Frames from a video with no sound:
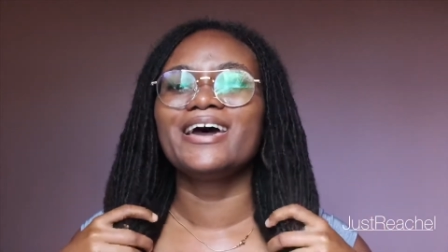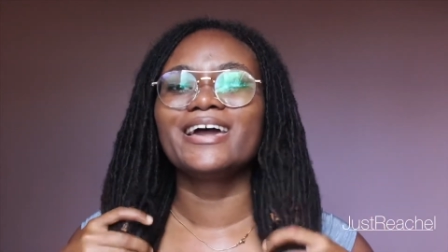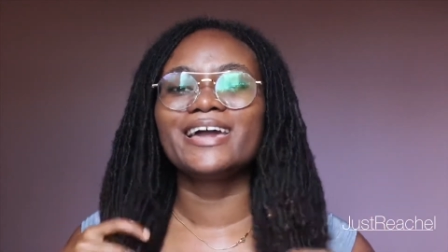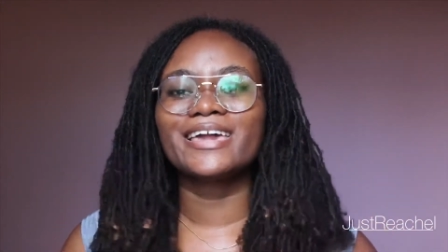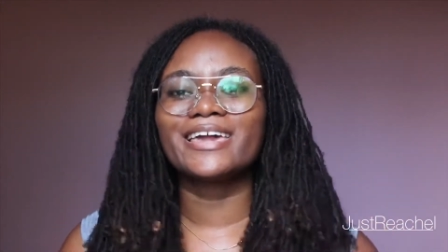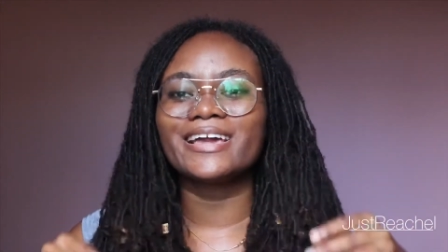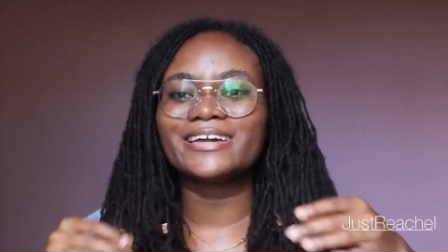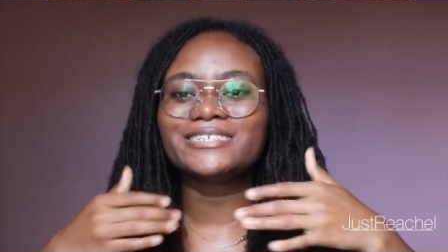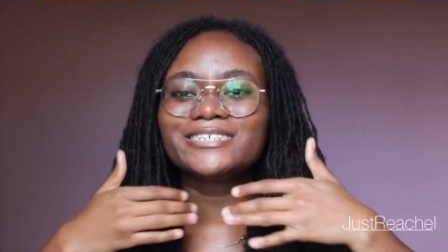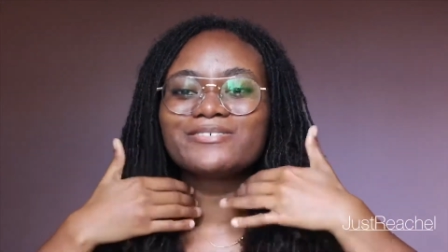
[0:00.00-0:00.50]

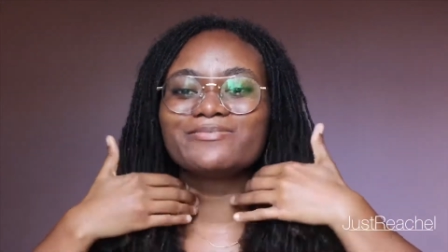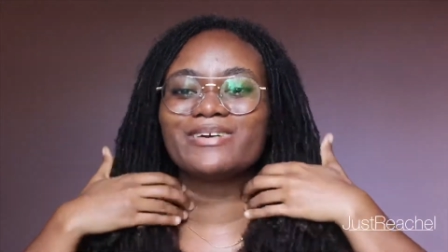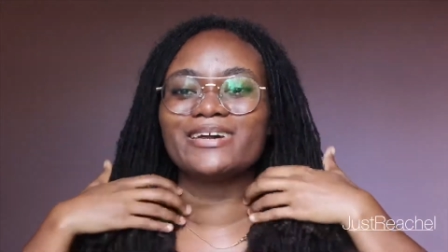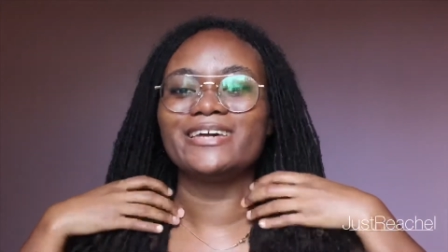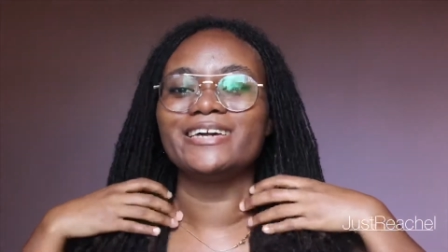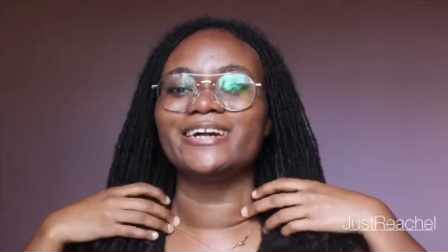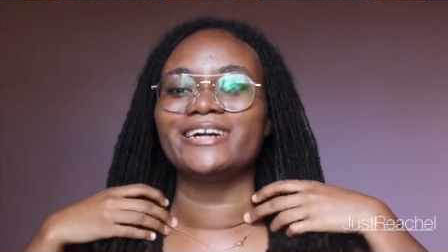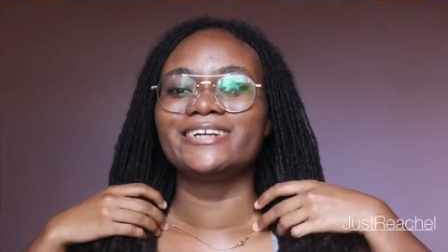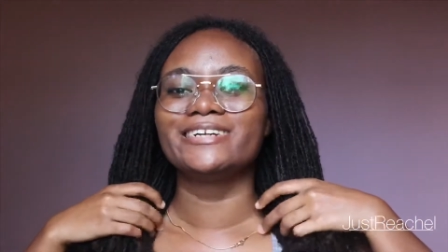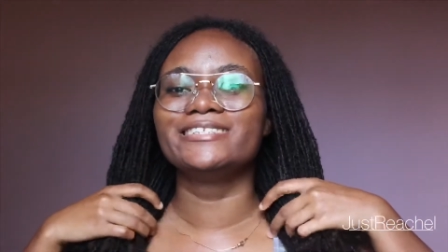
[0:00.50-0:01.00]
catch my
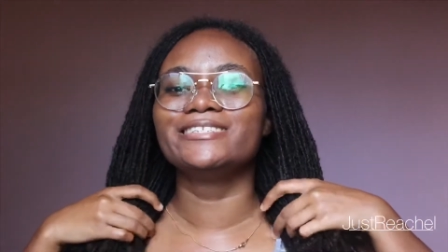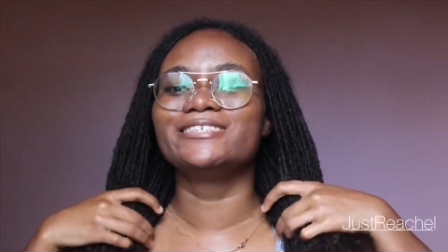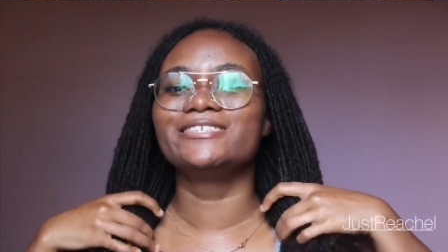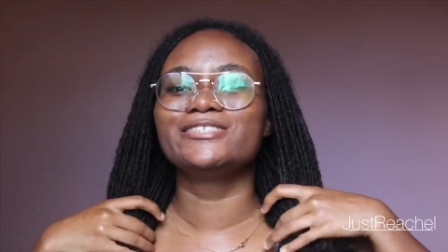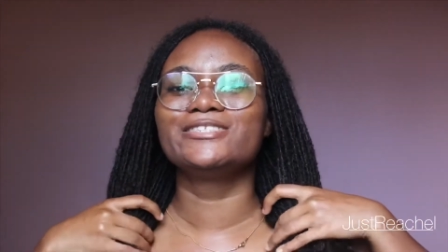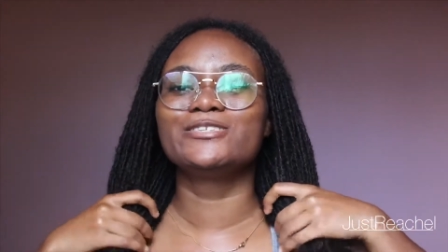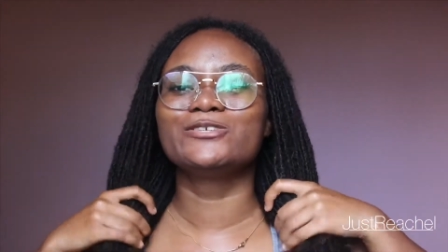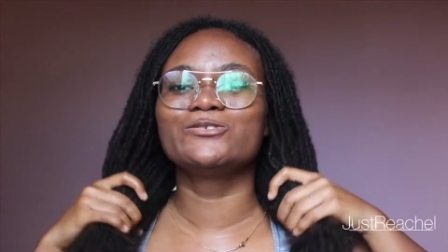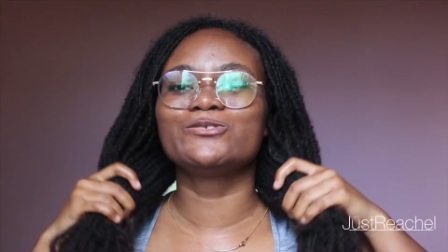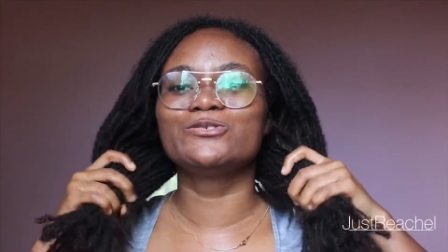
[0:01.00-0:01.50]
hair into
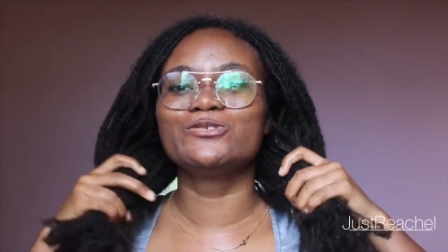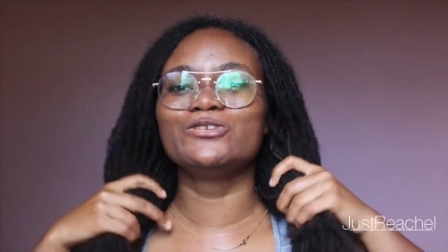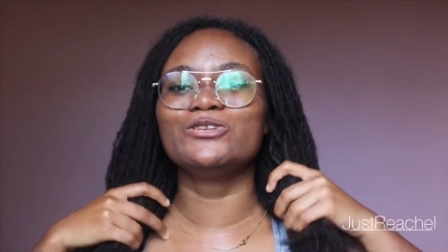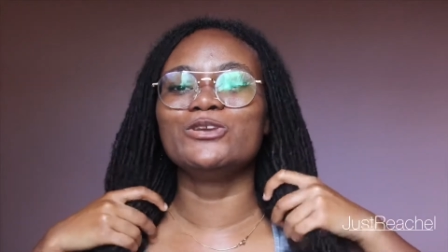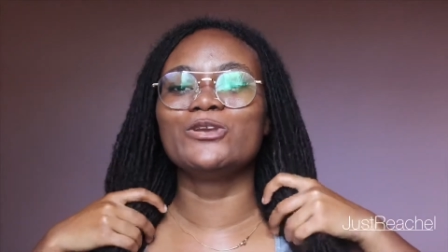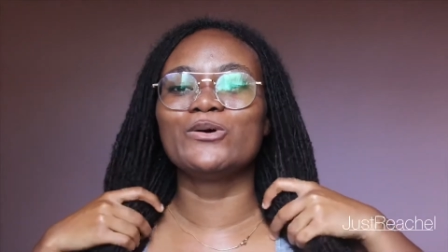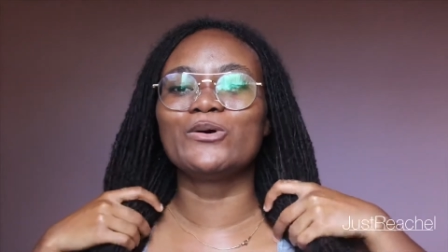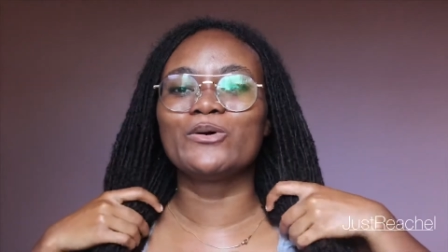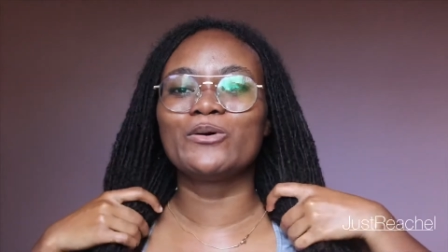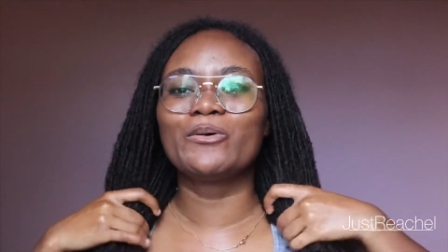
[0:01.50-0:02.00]
two
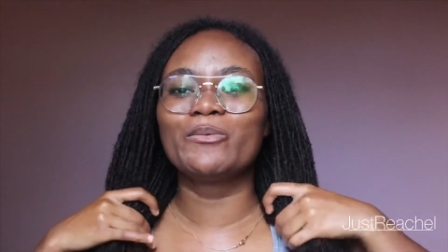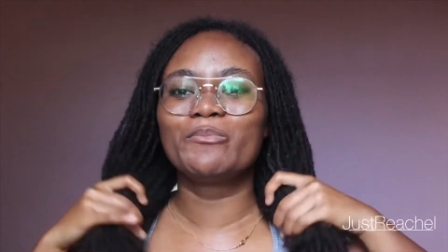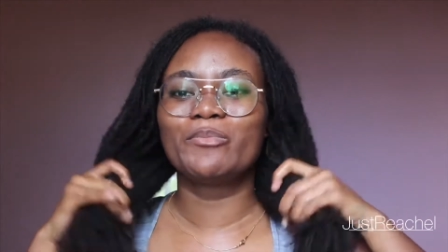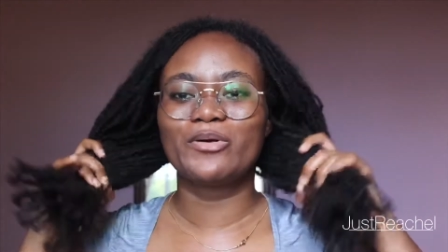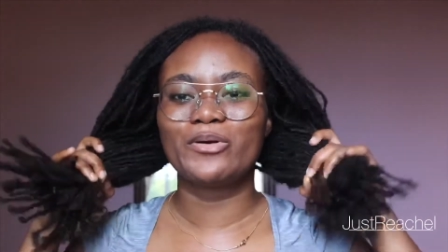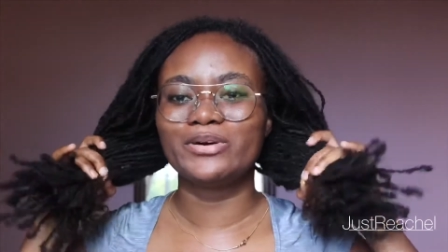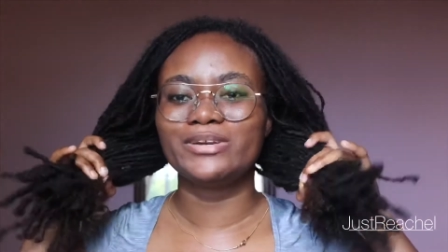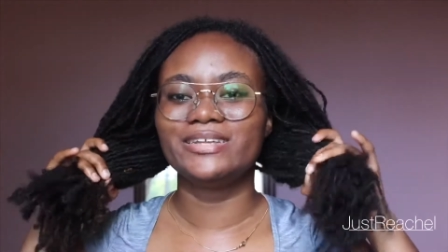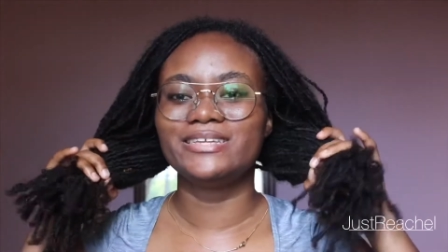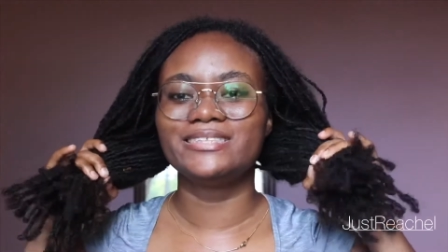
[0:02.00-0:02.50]
low
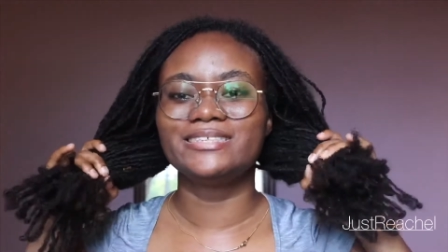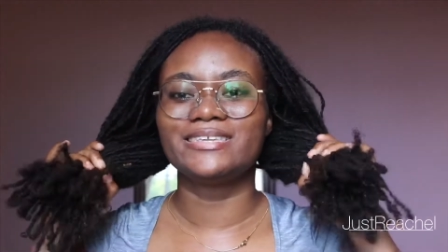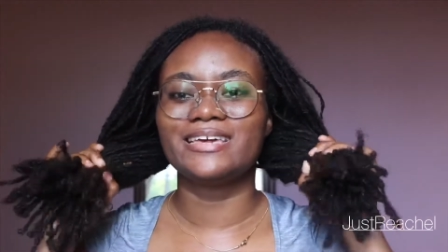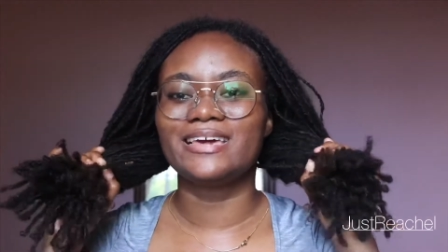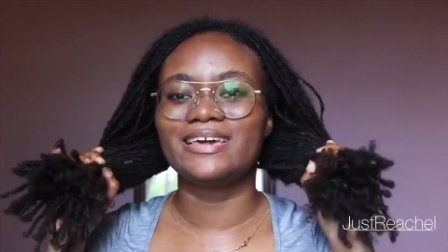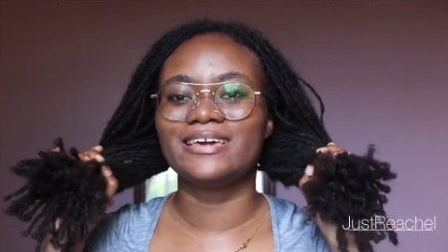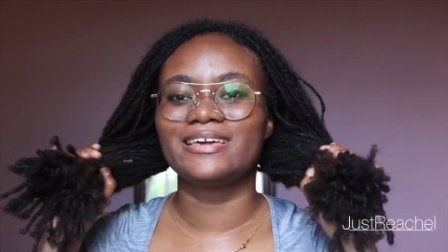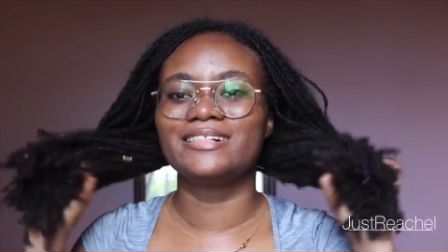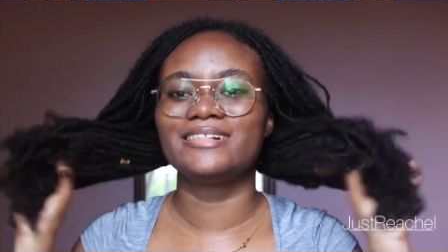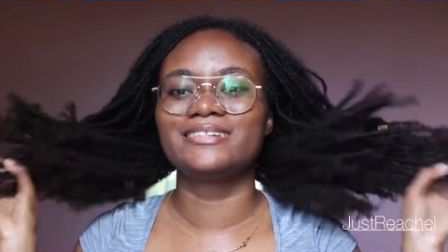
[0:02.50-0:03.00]

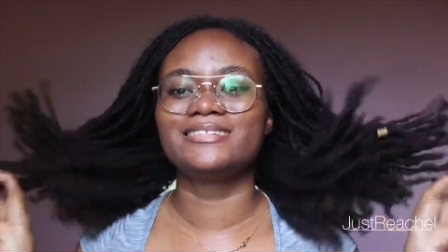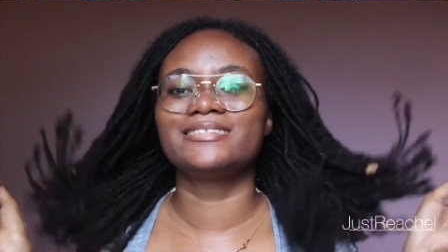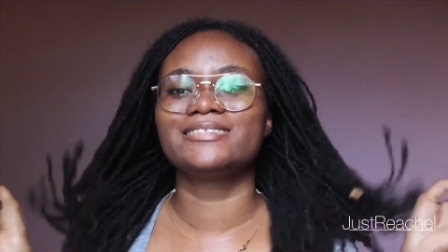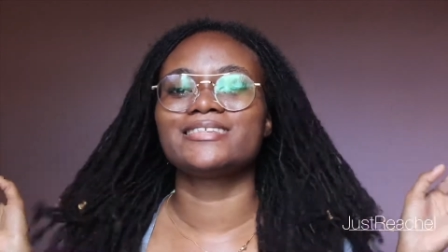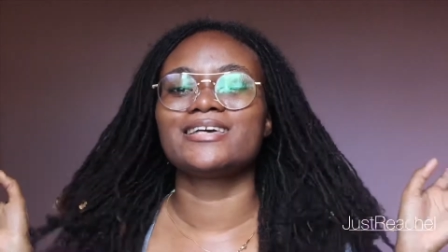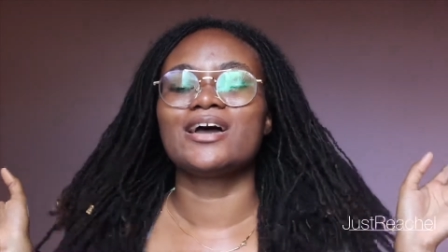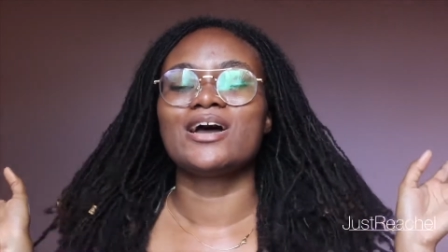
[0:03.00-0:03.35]
ponytails,